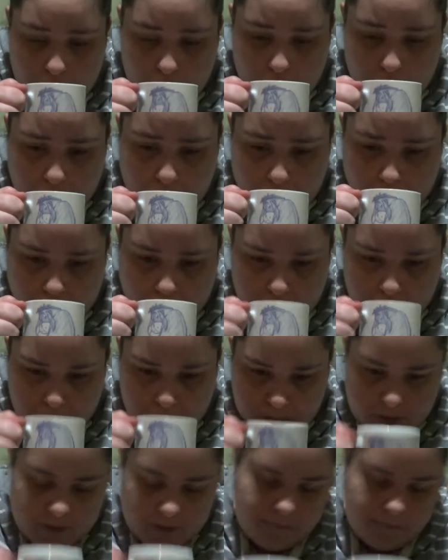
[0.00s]

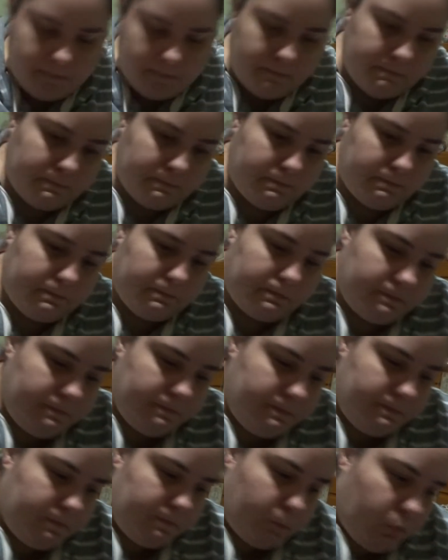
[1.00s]

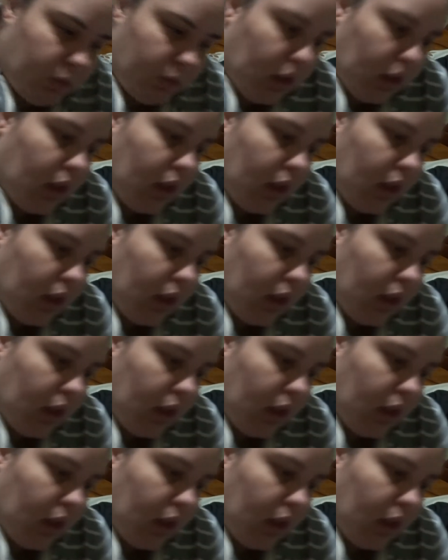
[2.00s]
No one is speaking in this clip.